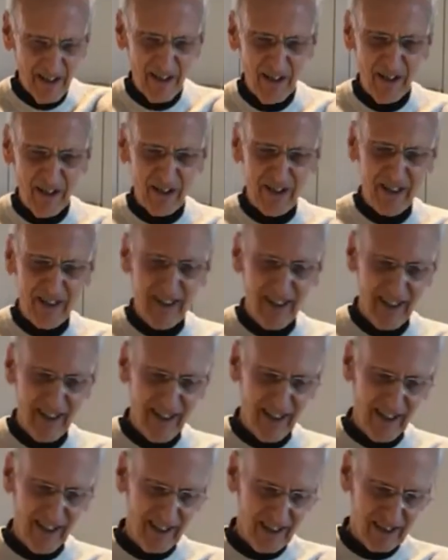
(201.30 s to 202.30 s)
Okay,
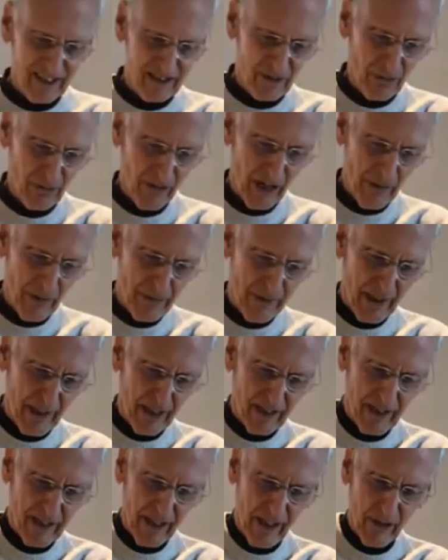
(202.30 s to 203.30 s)
let's wipe that
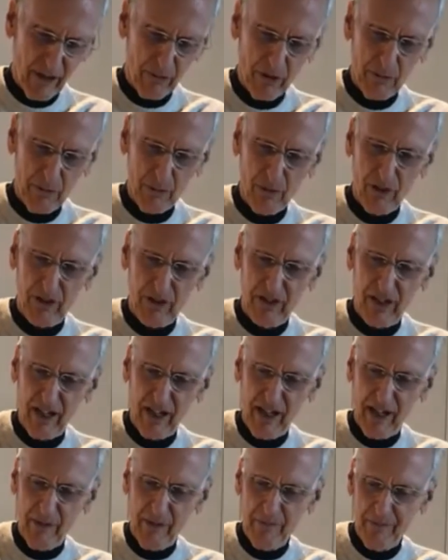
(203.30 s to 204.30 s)
down one more
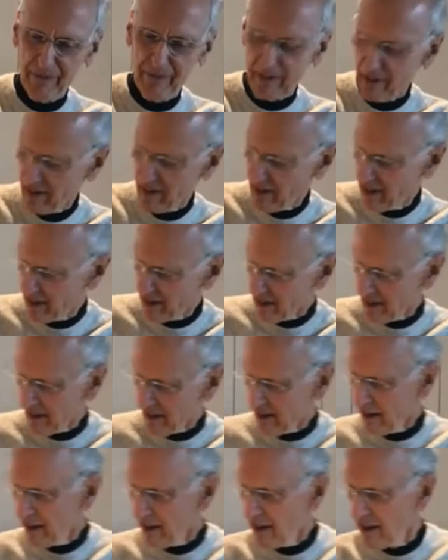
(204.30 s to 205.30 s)
time.
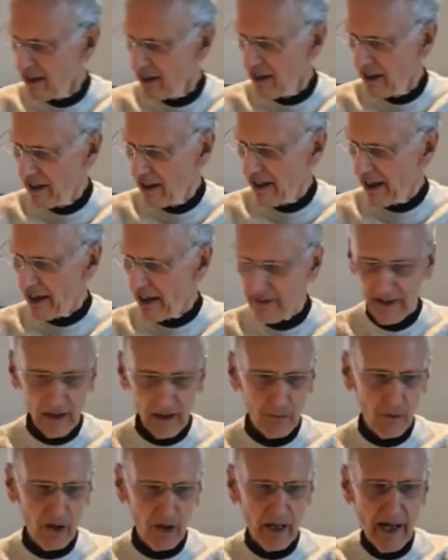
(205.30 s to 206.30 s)
And then
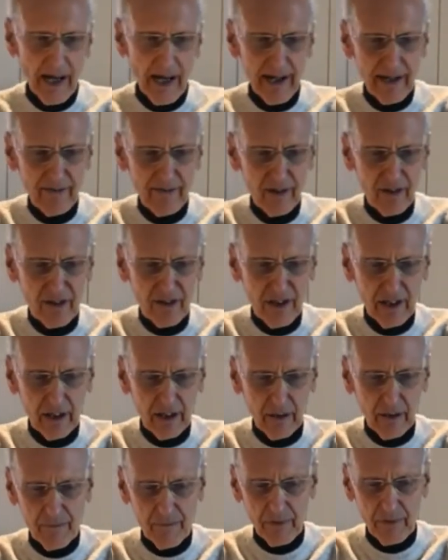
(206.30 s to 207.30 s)
we'll add everything
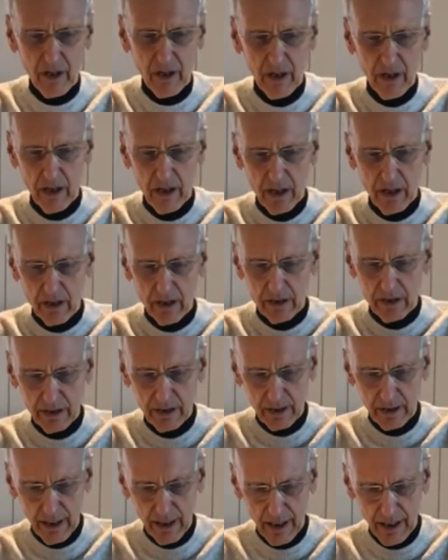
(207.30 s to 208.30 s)

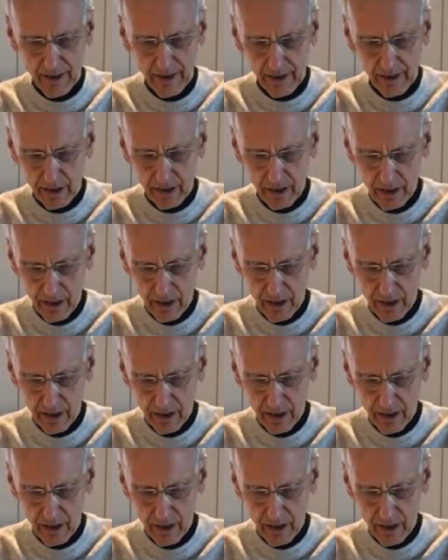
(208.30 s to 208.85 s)
together.